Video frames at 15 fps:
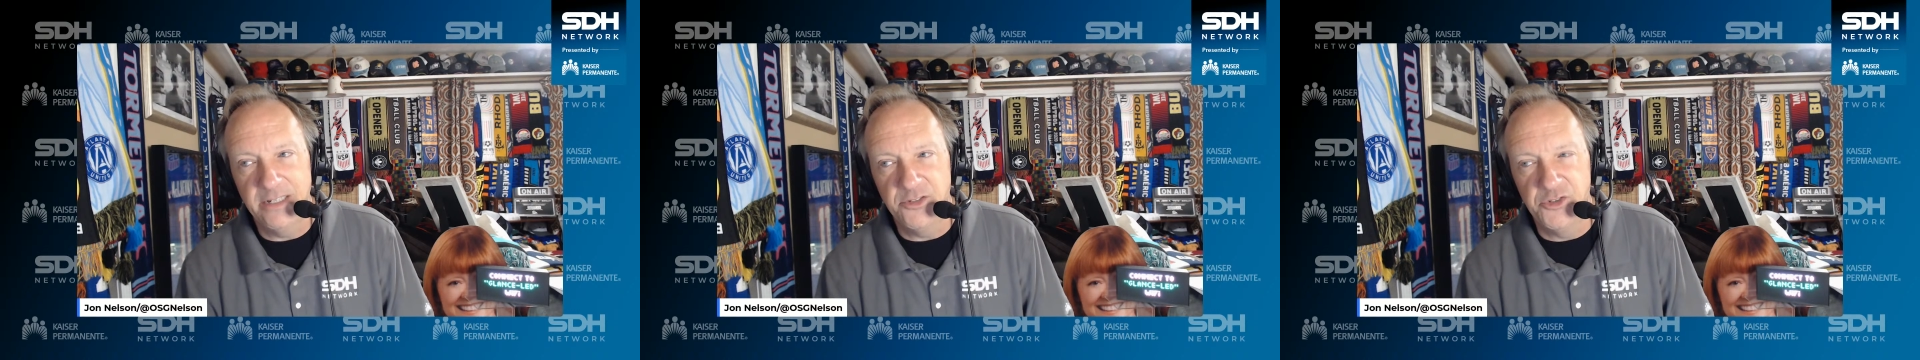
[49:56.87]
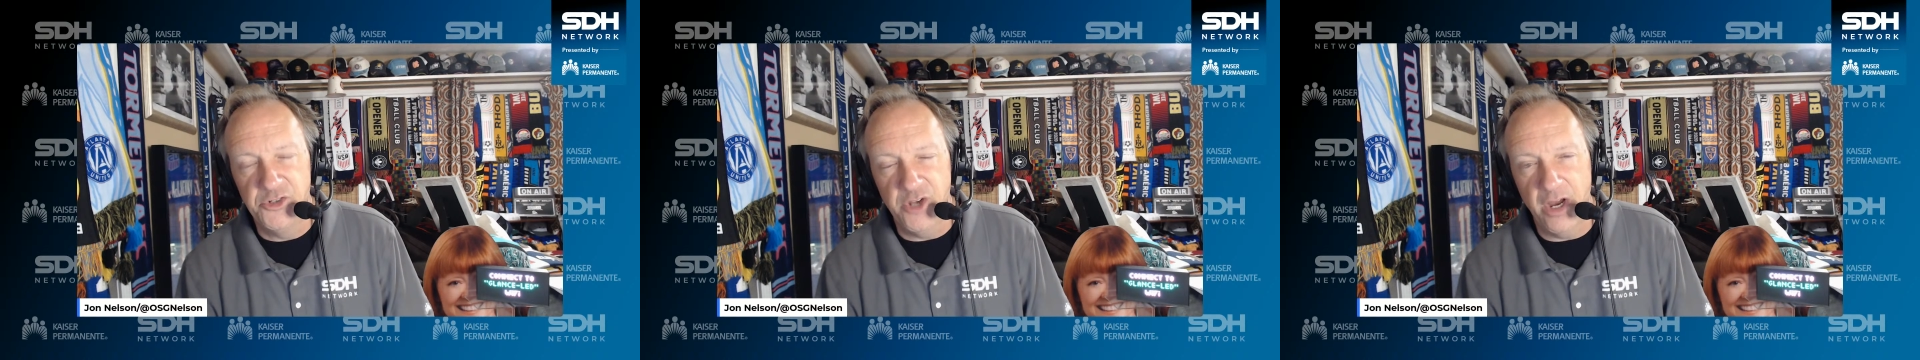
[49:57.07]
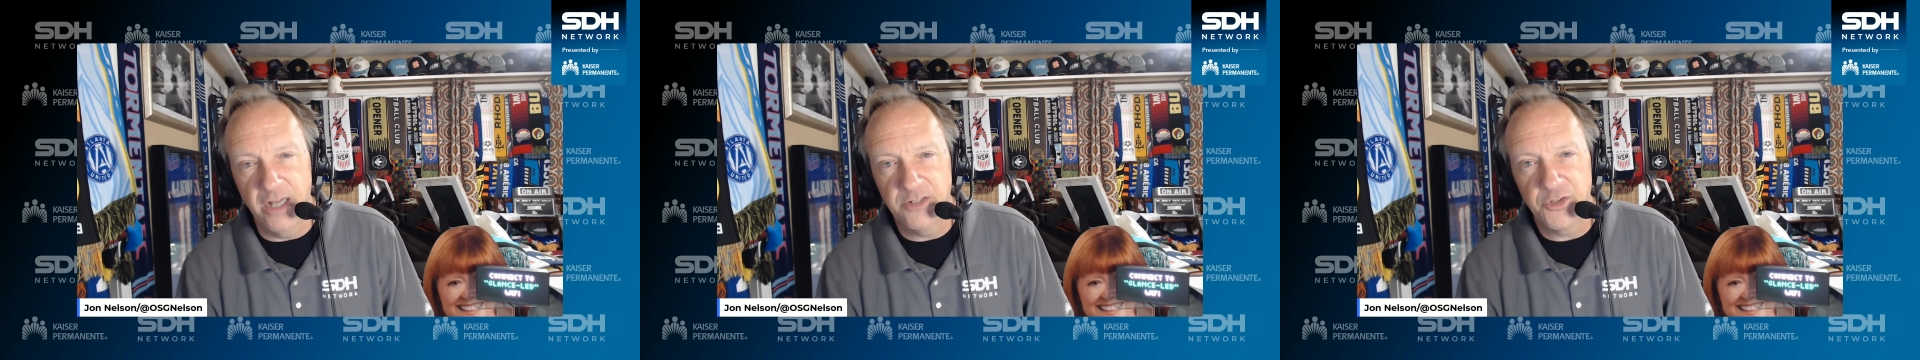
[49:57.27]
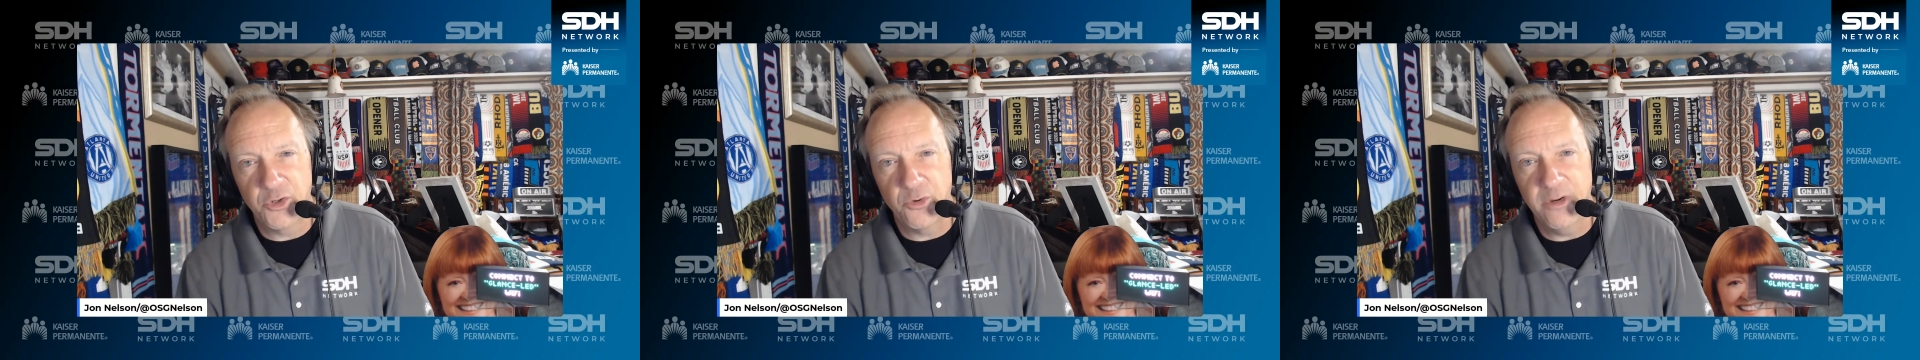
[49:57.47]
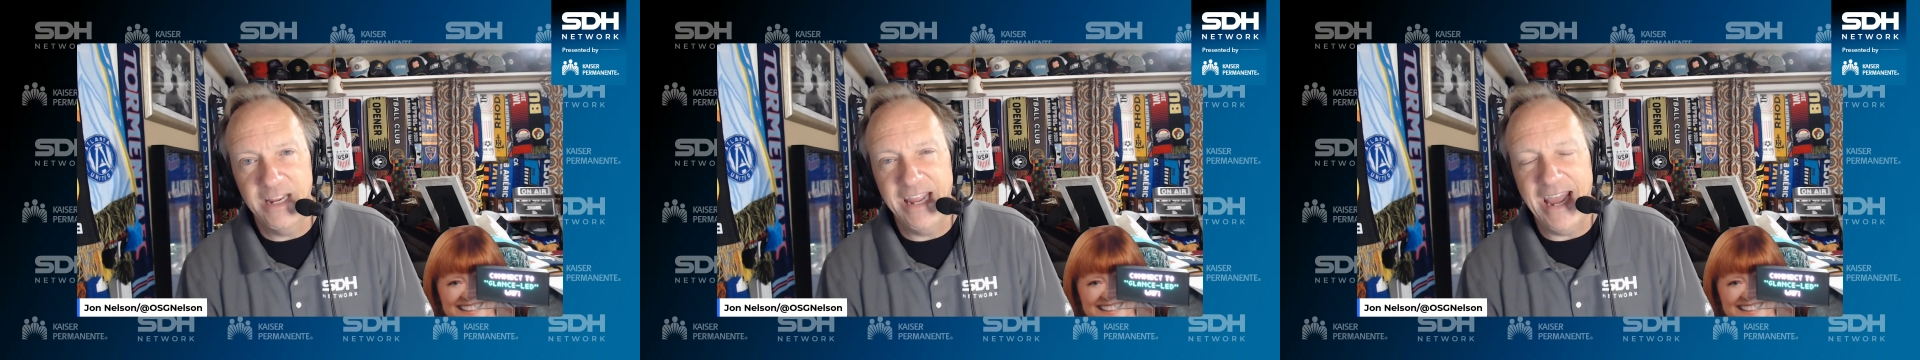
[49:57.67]
is Johns
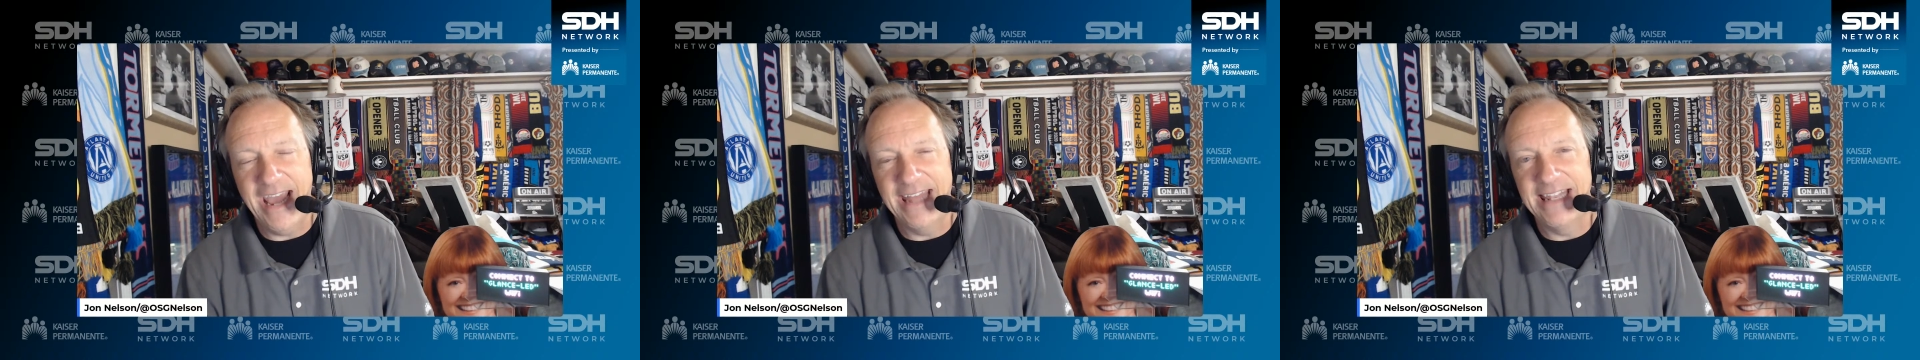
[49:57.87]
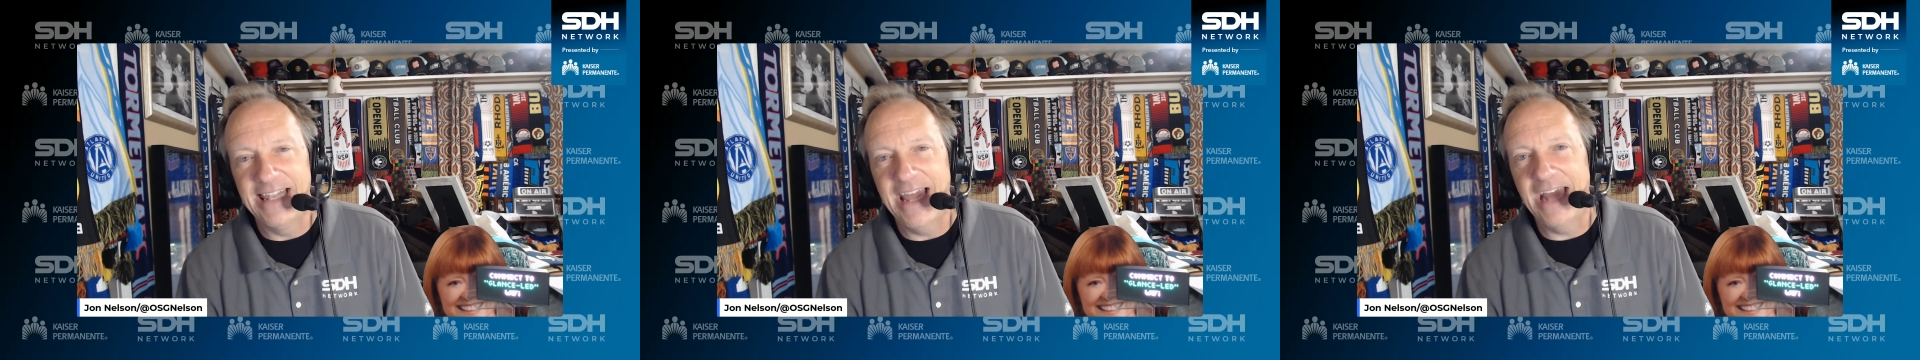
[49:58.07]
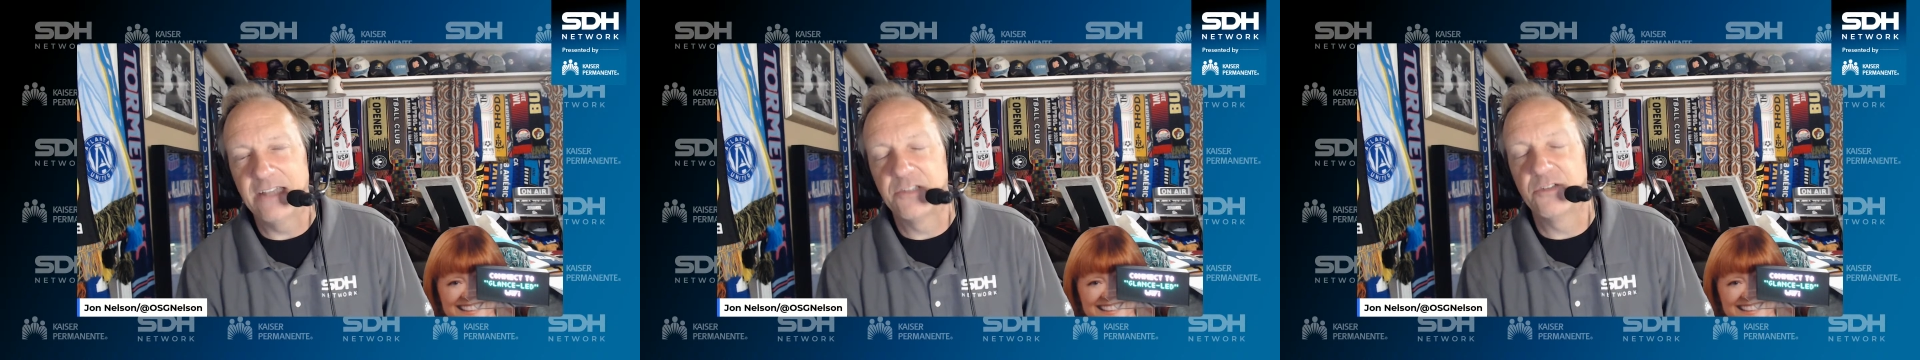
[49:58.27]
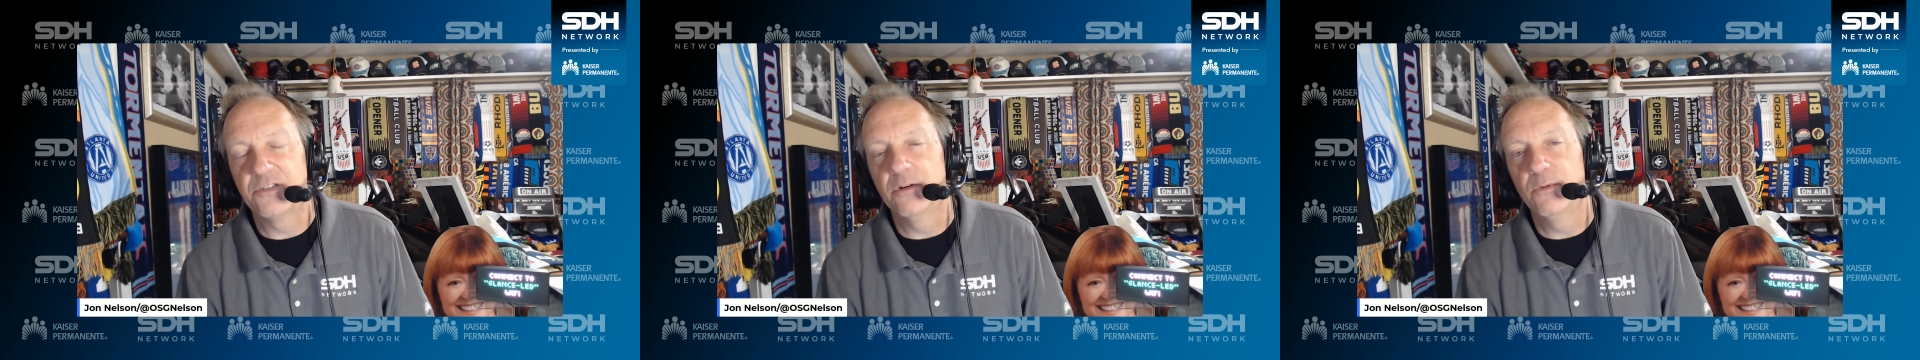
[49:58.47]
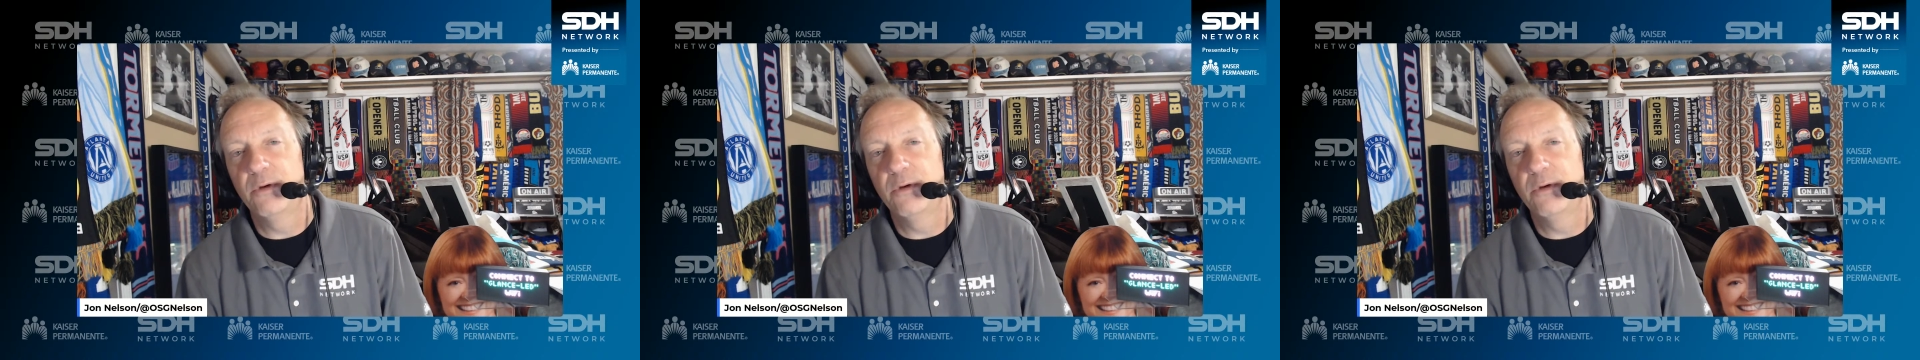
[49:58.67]
Creek at Lassiter.